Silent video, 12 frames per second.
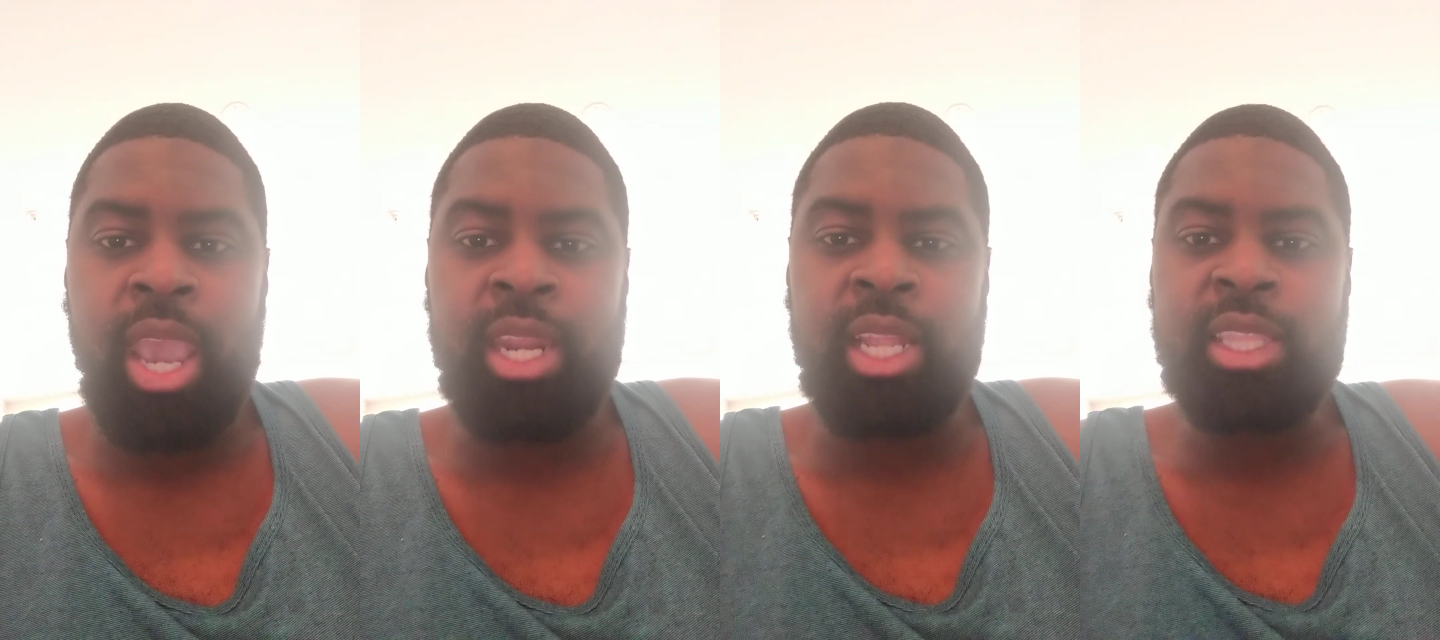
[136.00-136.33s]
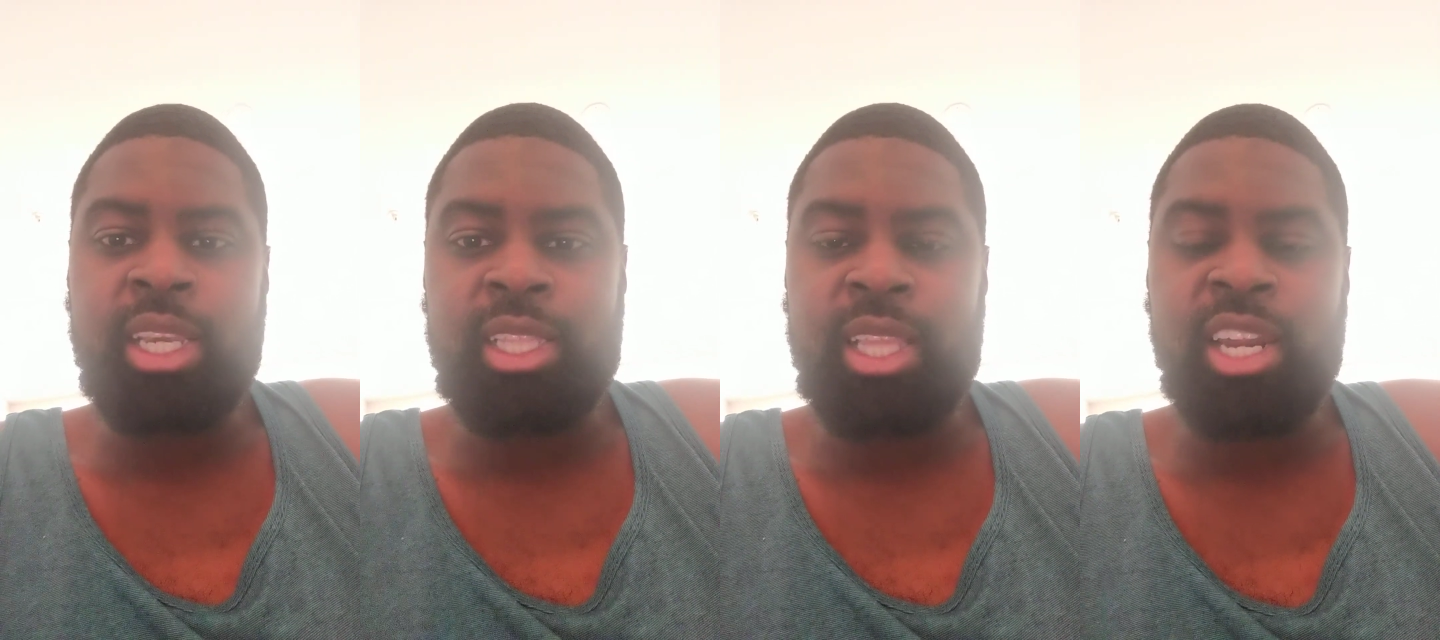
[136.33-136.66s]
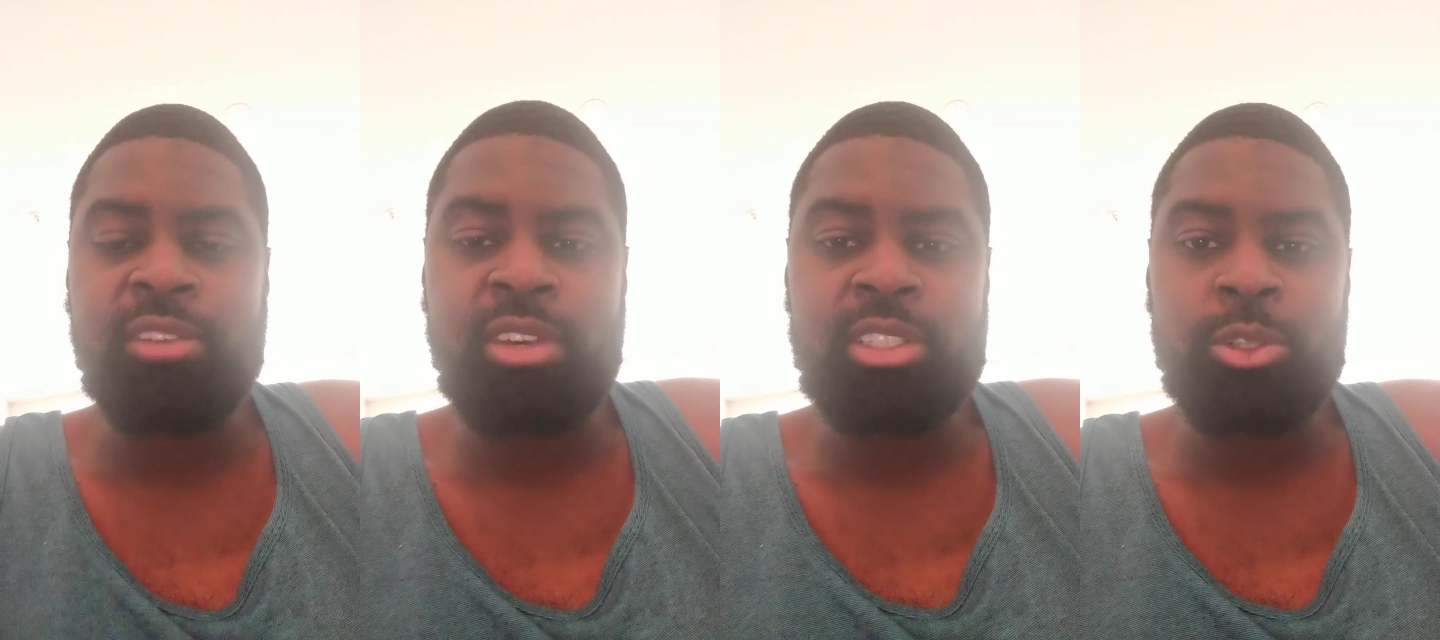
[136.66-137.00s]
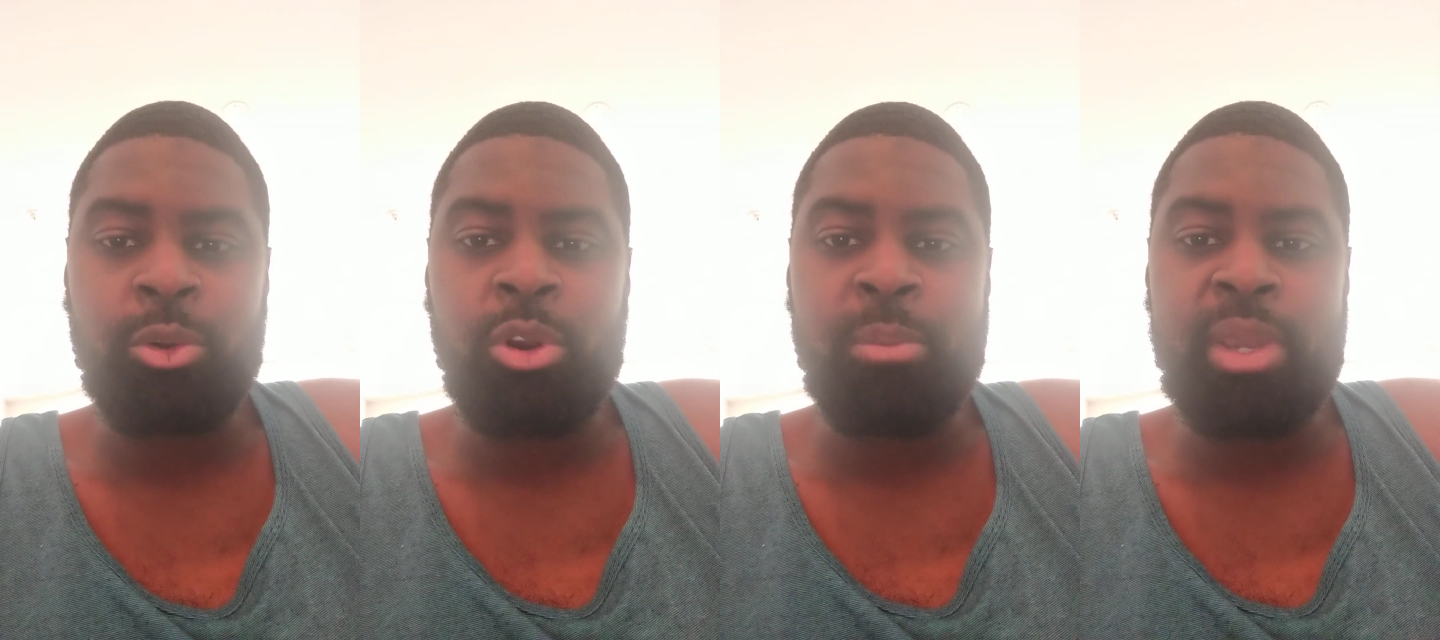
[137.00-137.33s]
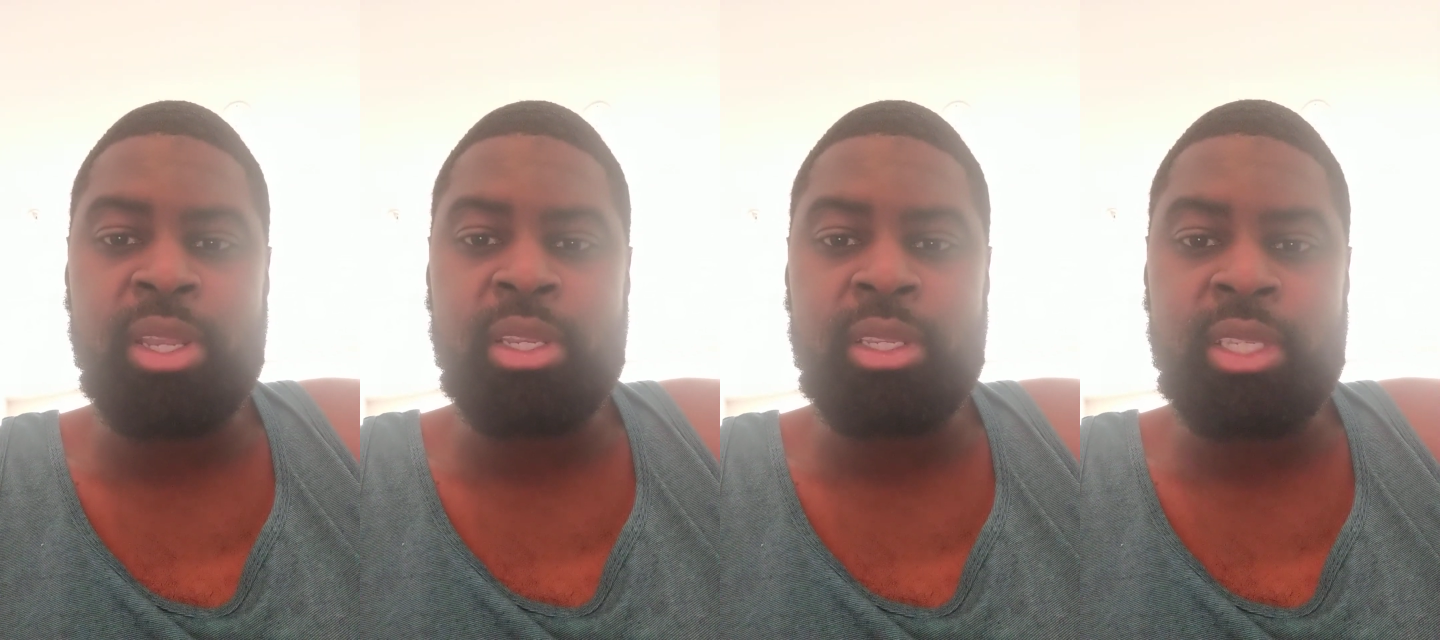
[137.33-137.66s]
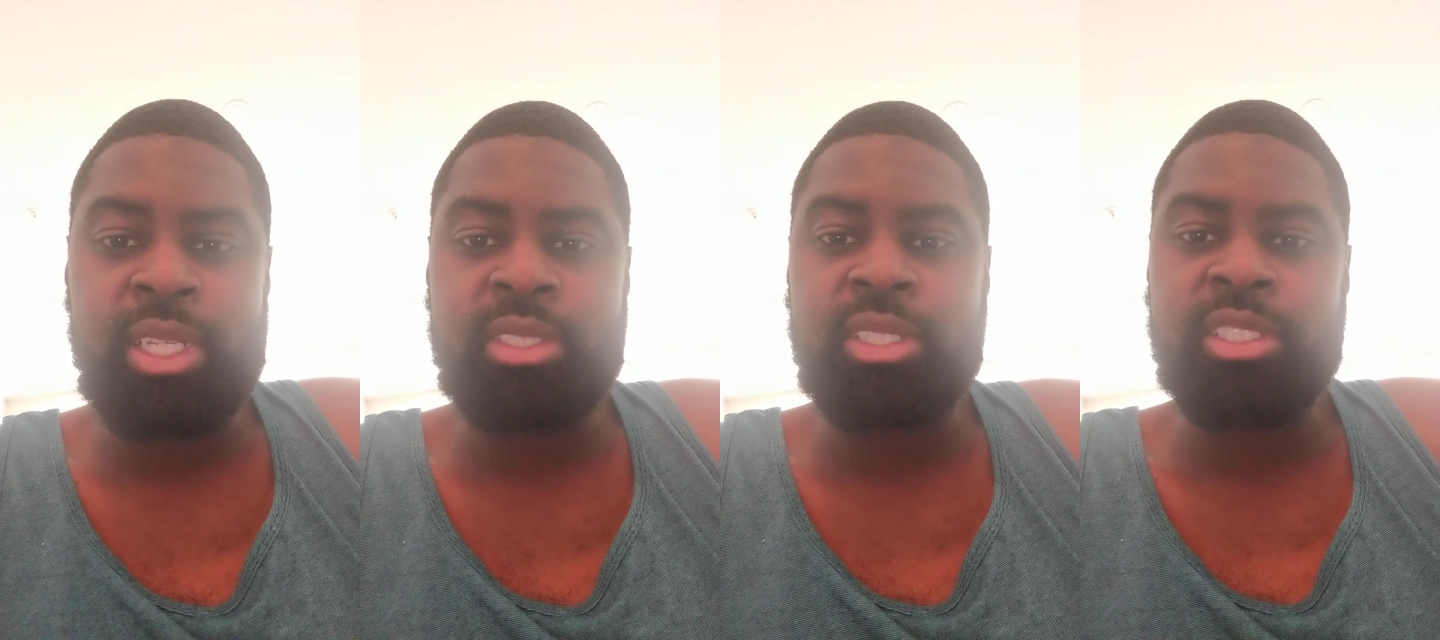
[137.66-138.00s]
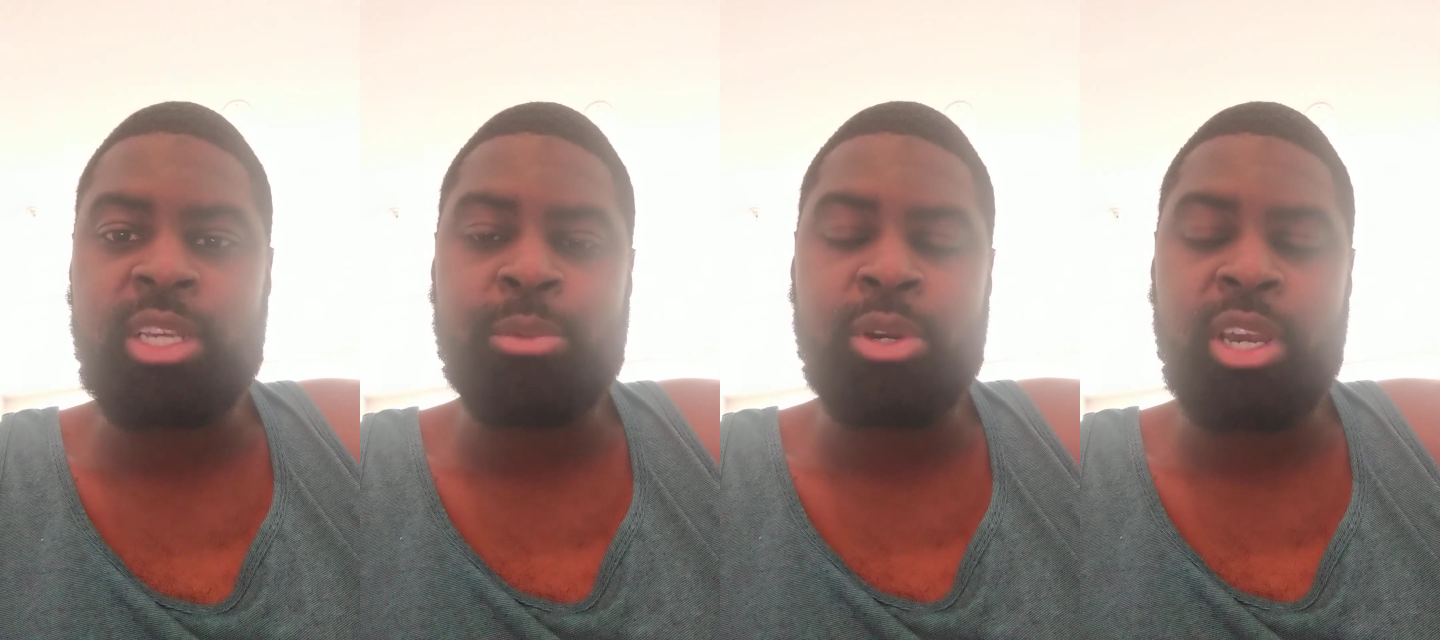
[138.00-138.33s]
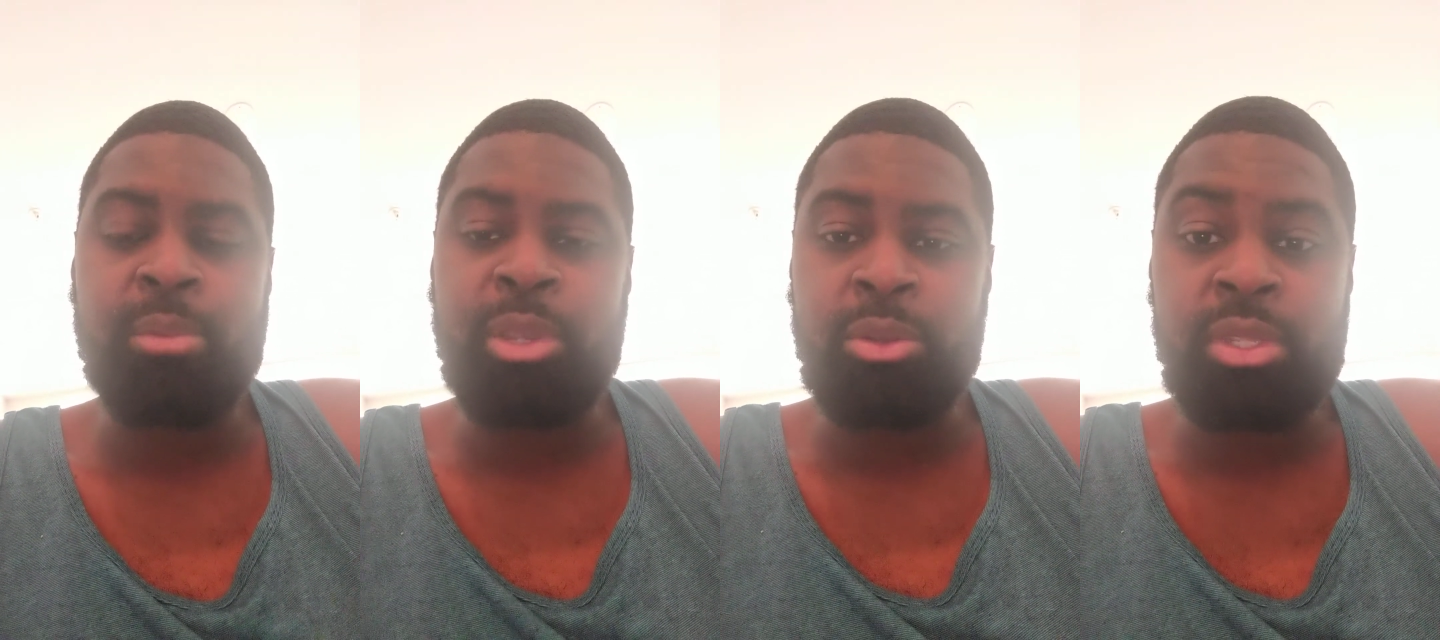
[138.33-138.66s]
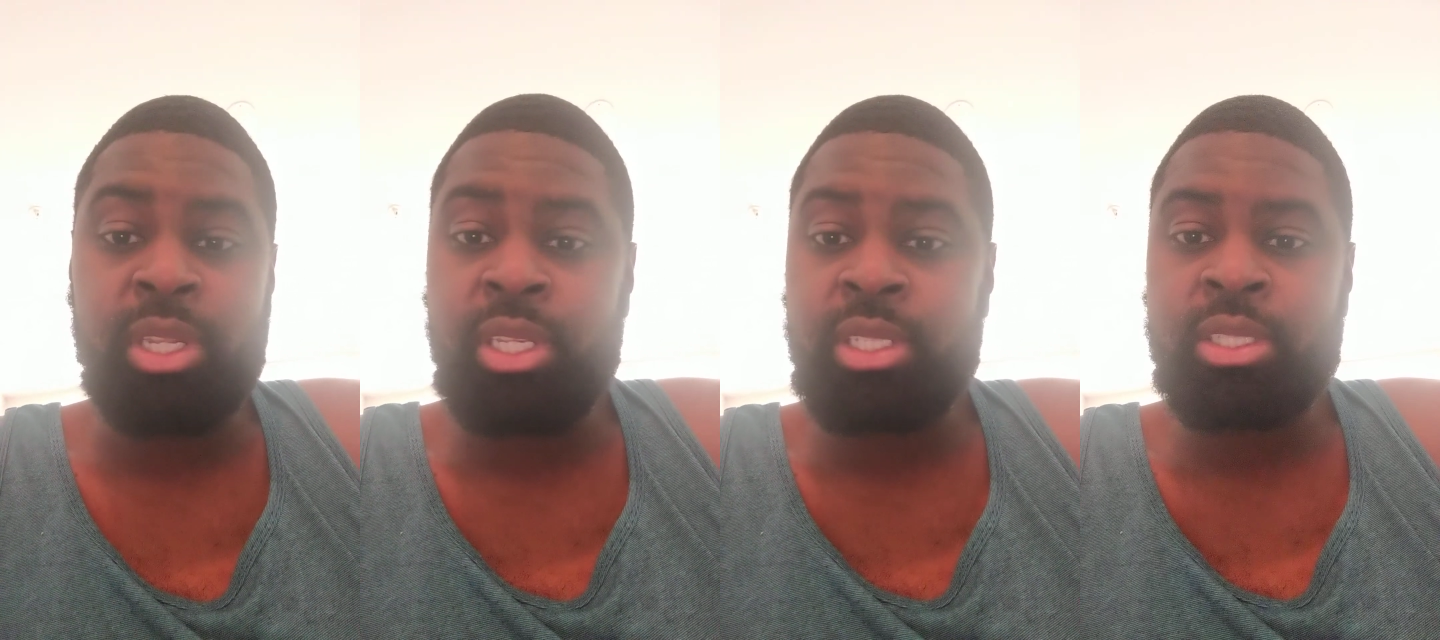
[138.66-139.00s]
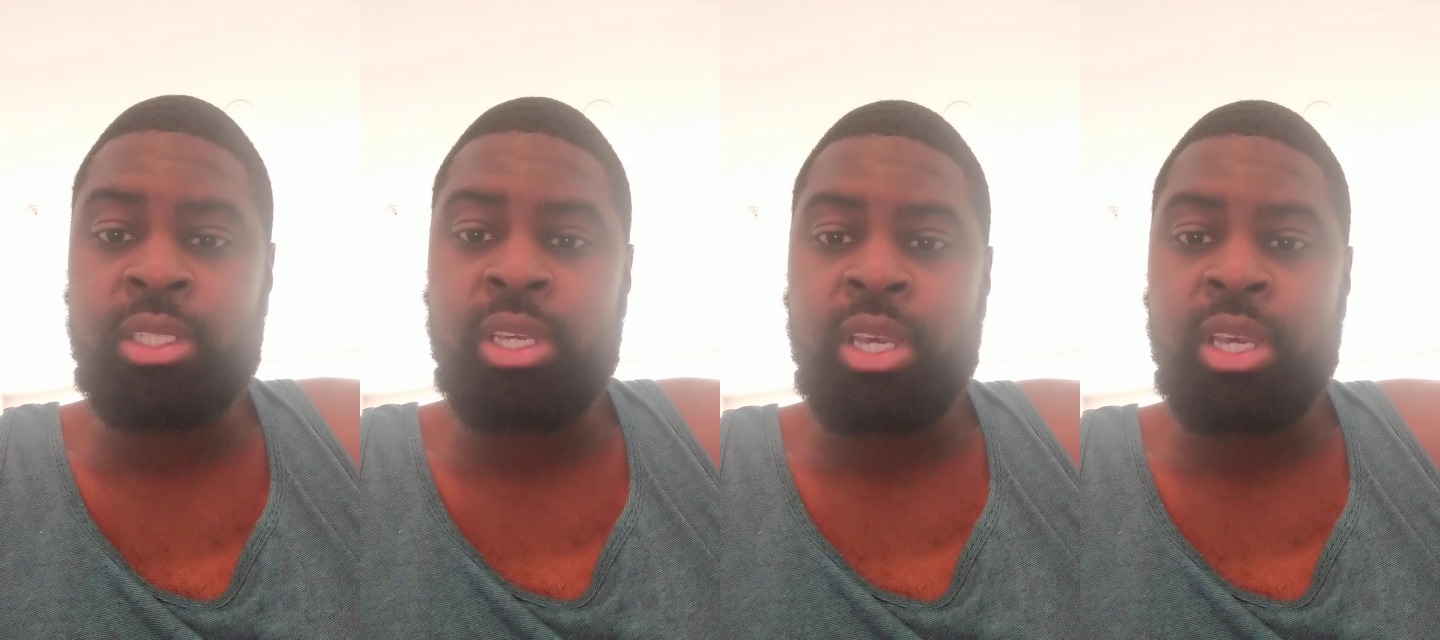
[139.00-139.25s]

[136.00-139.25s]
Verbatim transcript: And I think a lot of us grew up in disassembled communities